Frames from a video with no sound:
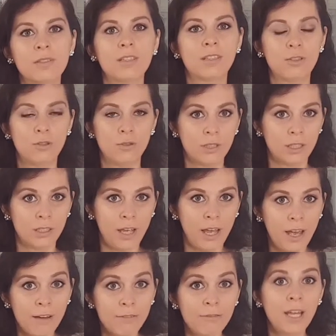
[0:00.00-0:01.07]
that you can
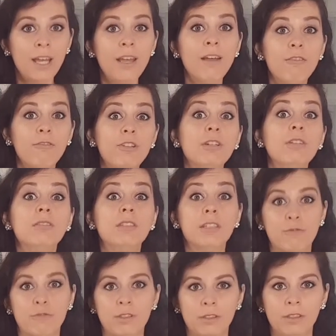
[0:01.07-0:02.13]
have feel
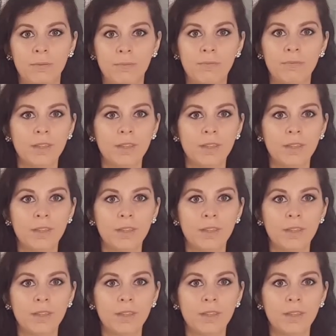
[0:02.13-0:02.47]
differently.